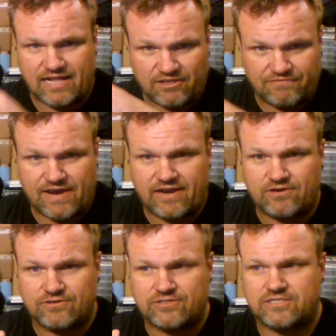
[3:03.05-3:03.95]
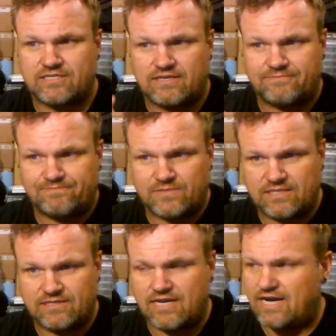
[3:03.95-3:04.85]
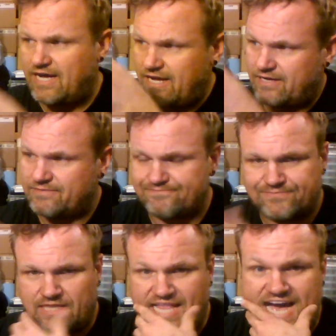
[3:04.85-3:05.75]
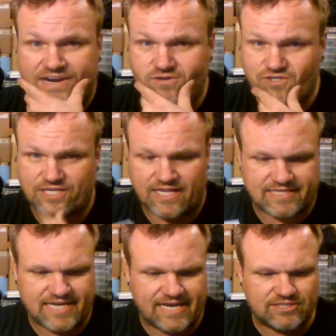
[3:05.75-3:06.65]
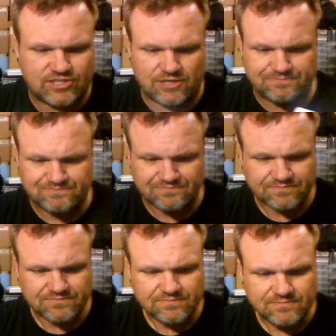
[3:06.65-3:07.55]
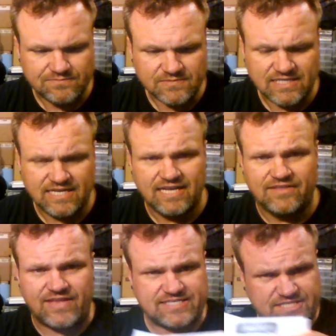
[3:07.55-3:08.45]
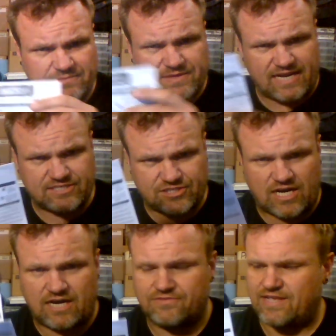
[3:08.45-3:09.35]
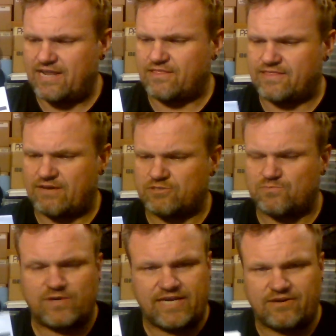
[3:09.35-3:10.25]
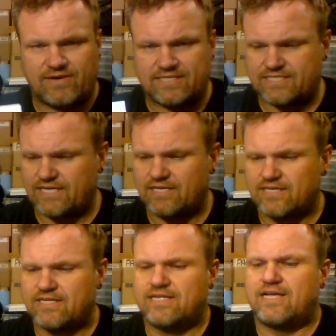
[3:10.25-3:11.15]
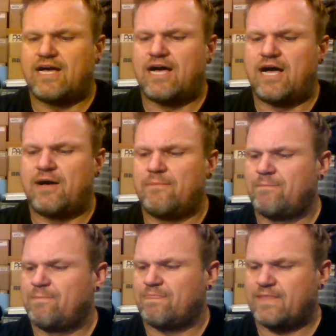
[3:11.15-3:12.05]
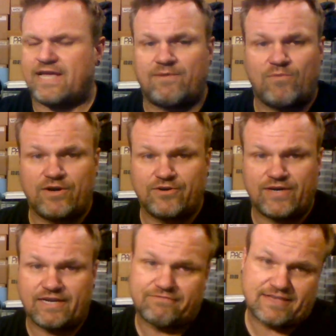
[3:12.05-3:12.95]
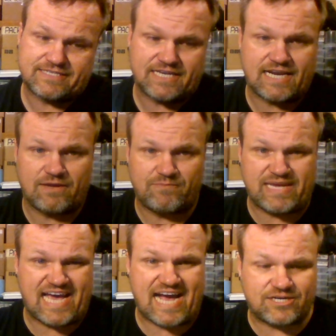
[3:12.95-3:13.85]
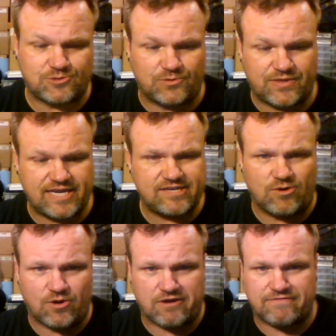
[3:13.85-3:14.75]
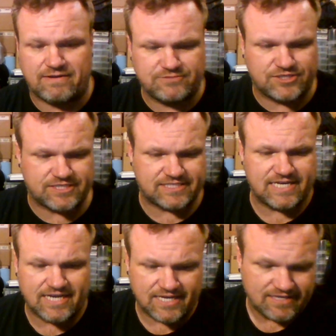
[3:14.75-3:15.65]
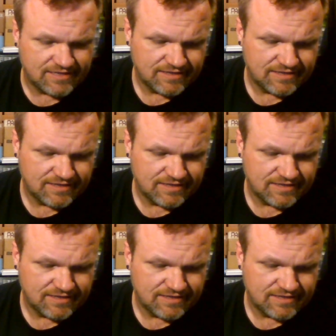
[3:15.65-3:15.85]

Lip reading: elevators, ladders, shit like that. So that's something I saw that was pretty interesting, and I'm wondering if that's gonna be an actual thing or if I'm just I'm